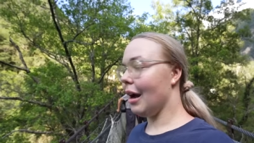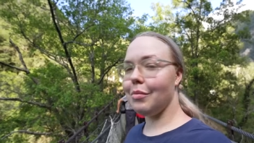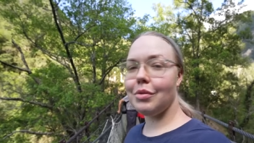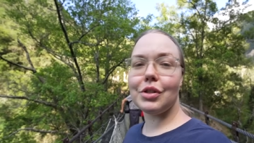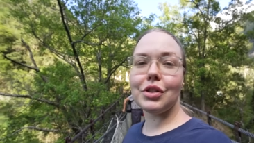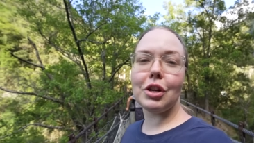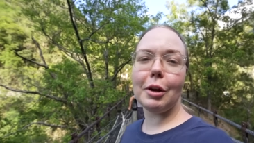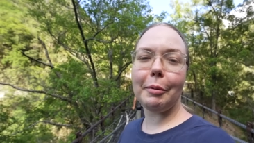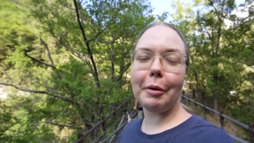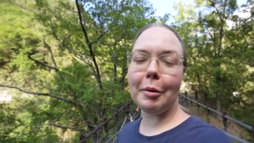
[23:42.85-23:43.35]
I'm
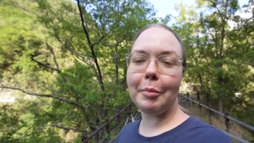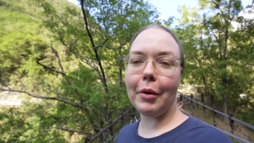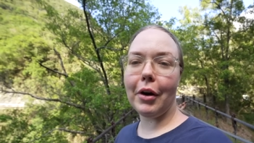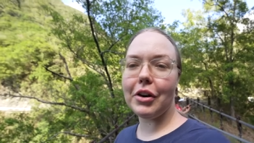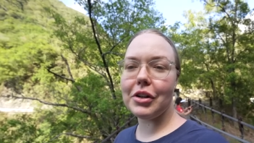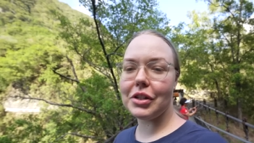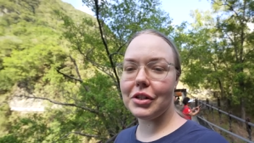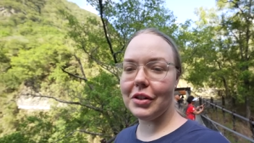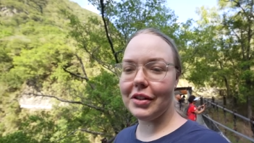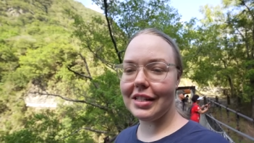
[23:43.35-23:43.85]
super
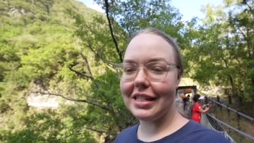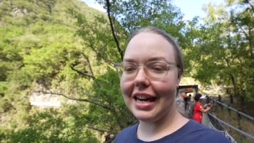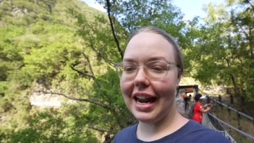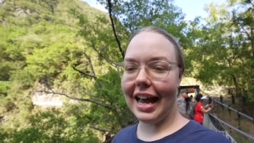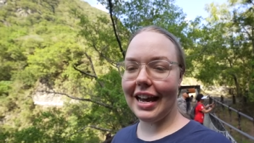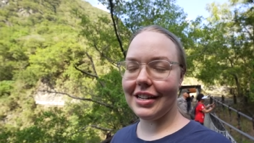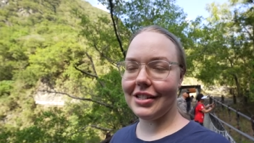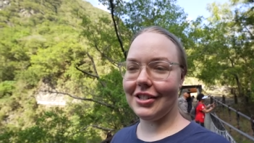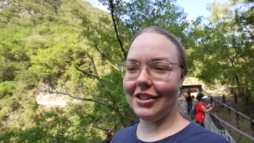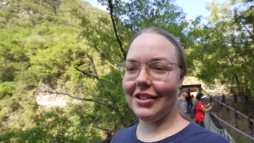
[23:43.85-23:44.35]
emotional
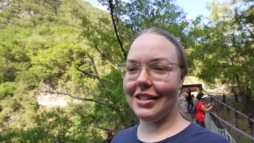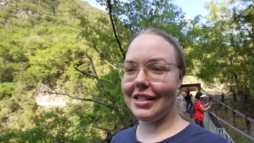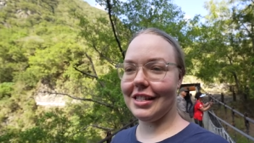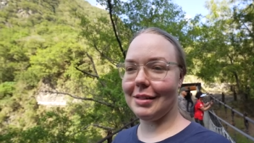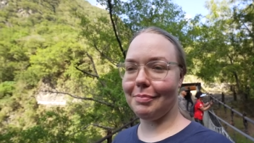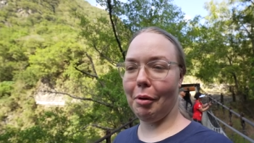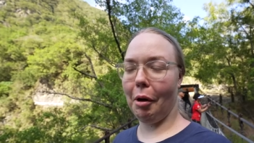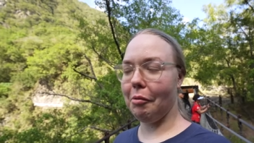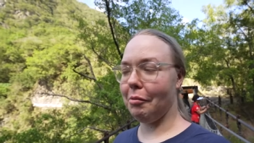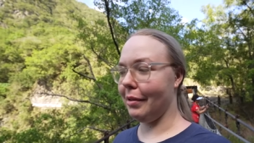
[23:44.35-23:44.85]
today, so this
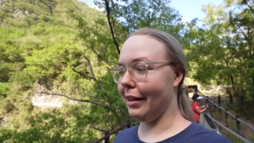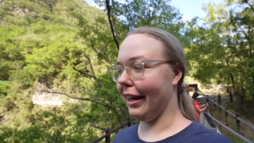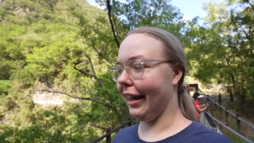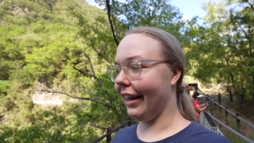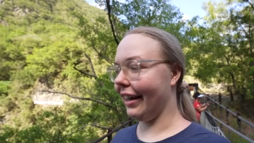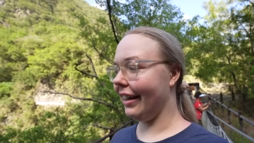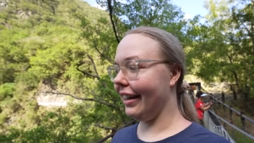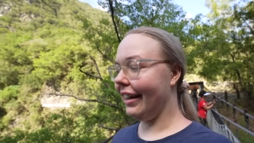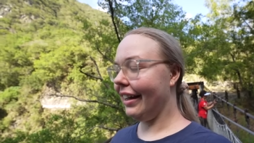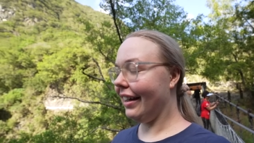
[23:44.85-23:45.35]
probably
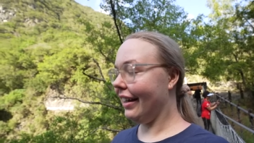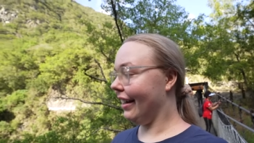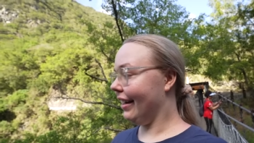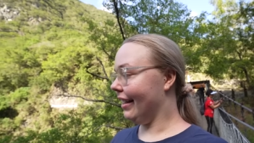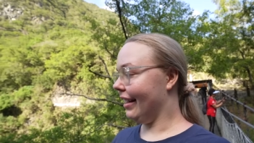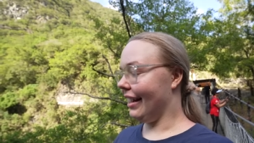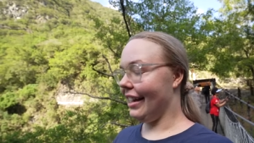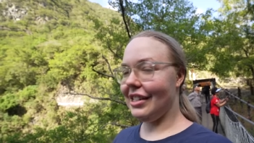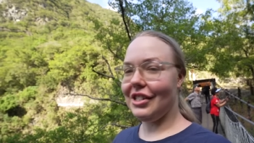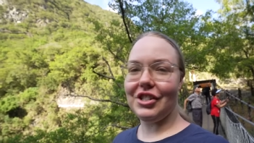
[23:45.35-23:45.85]

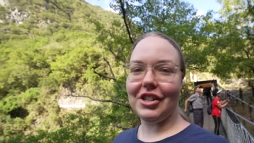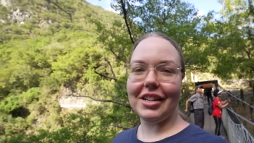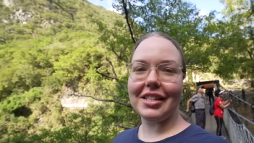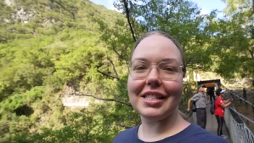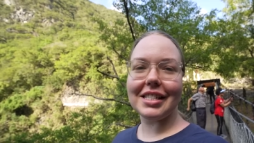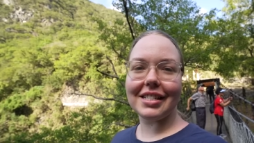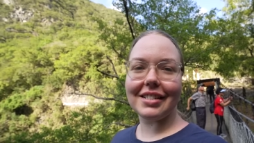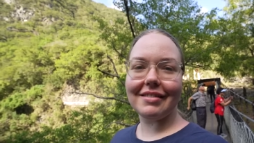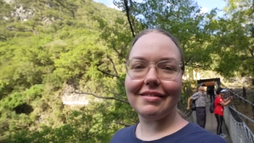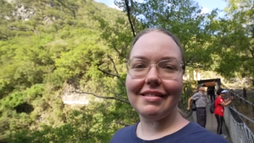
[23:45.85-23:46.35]
is
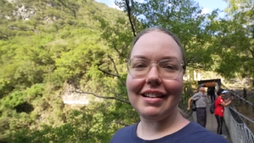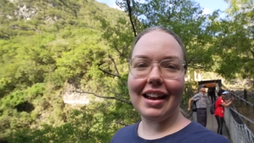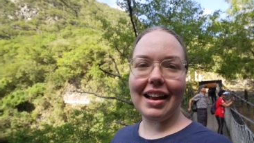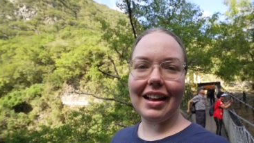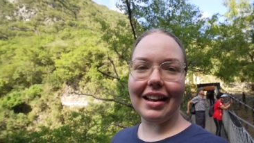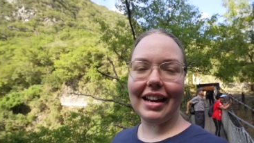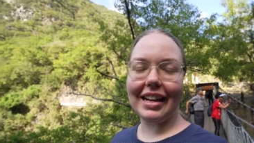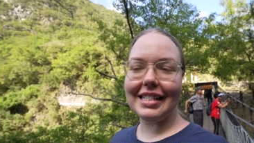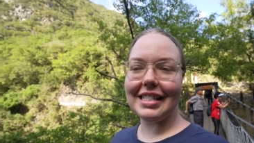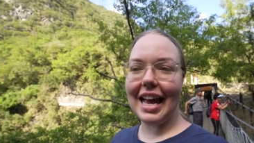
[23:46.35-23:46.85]
just
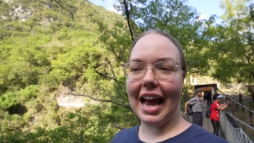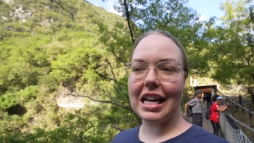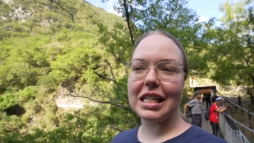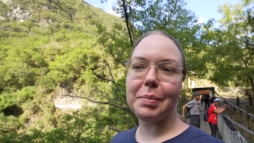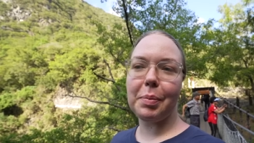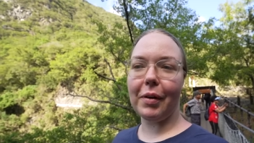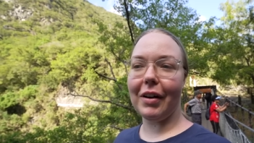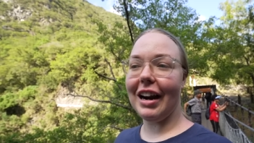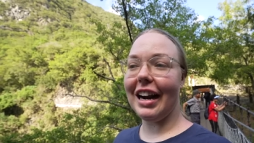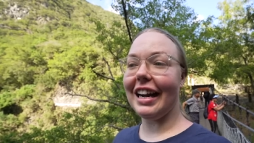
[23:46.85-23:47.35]

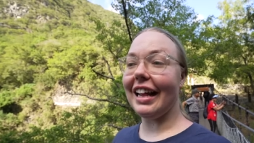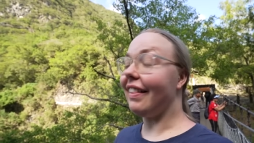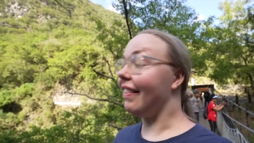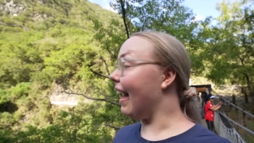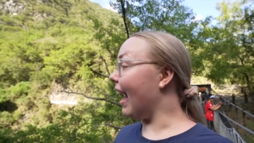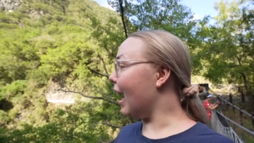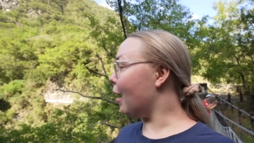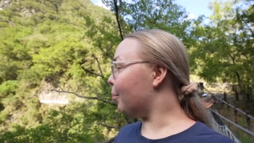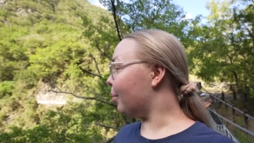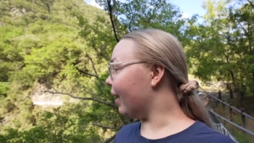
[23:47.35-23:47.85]
exasperating
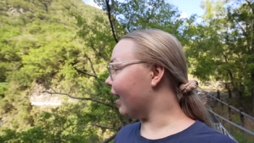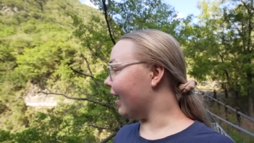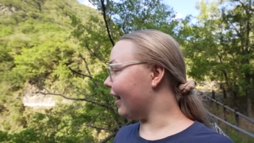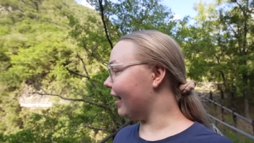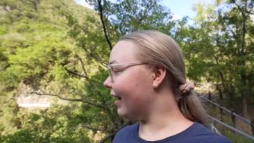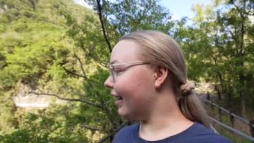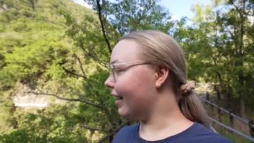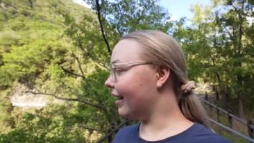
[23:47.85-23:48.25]
that, but